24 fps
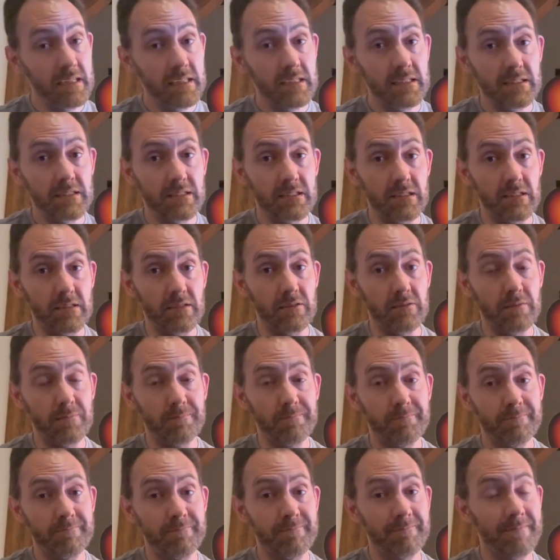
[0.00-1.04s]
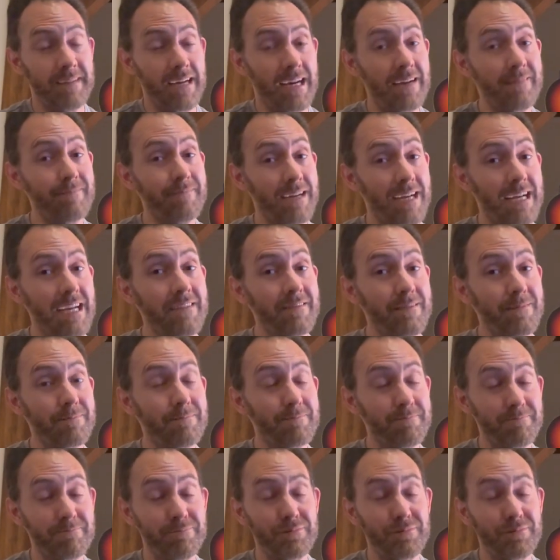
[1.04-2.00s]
So I have a